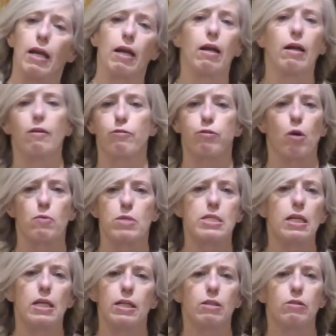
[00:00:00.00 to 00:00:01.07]
from
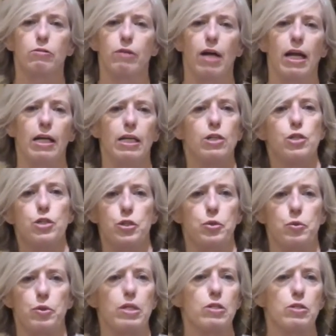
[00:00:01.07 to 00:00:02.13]
Silicon Valley
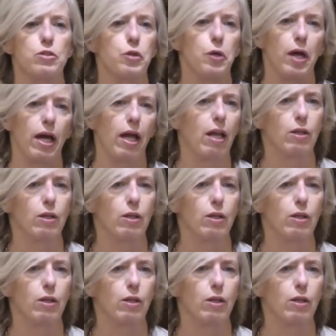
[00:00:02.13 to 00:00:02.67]
to Israel